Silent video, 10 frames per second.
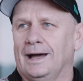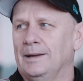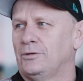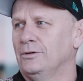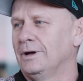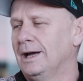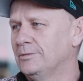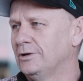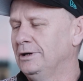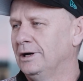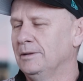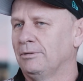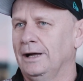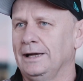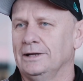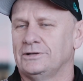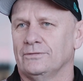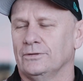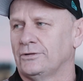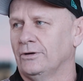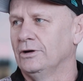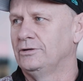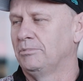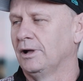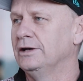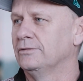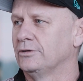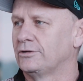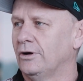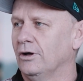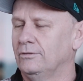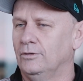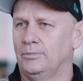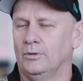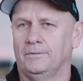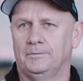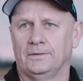game, two games. You play against different sides, you play a different style of football.